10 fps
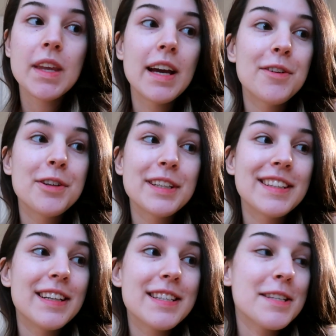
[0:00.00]
I really
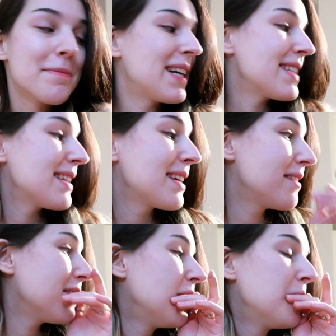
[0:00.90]
could not sleep last
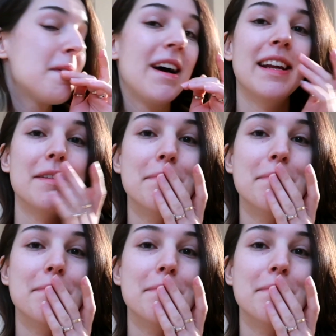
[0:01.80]
night. I had a